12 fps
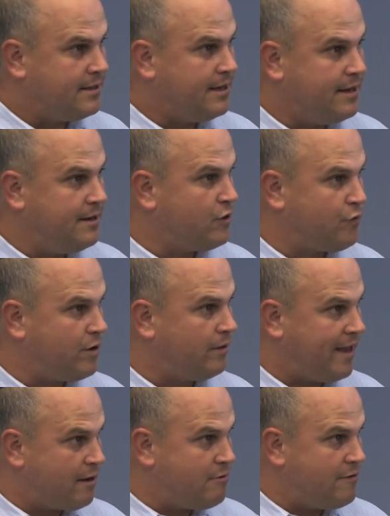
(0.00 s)
in Israel
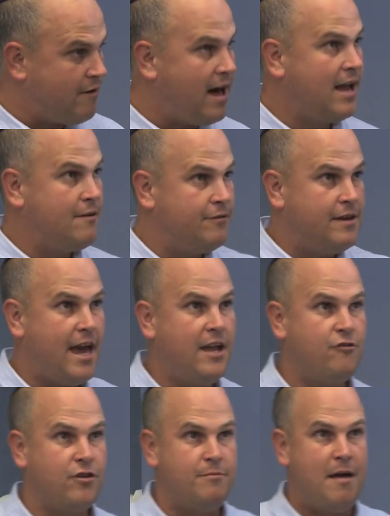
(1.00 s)
and revive the
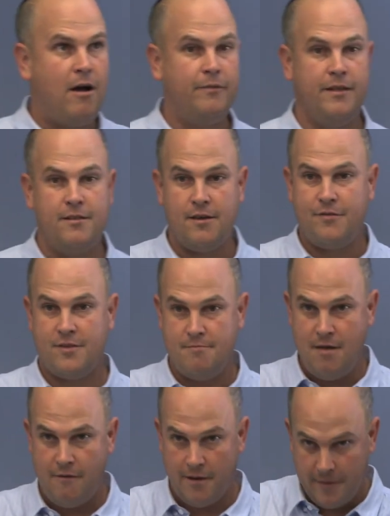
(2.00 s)
ancient mountains of
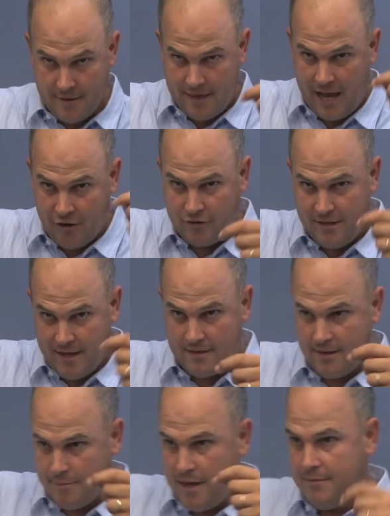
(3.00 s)
Samaria. This actually says in
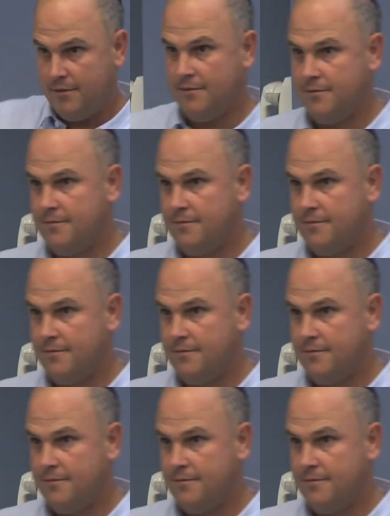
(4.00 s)
the Bible.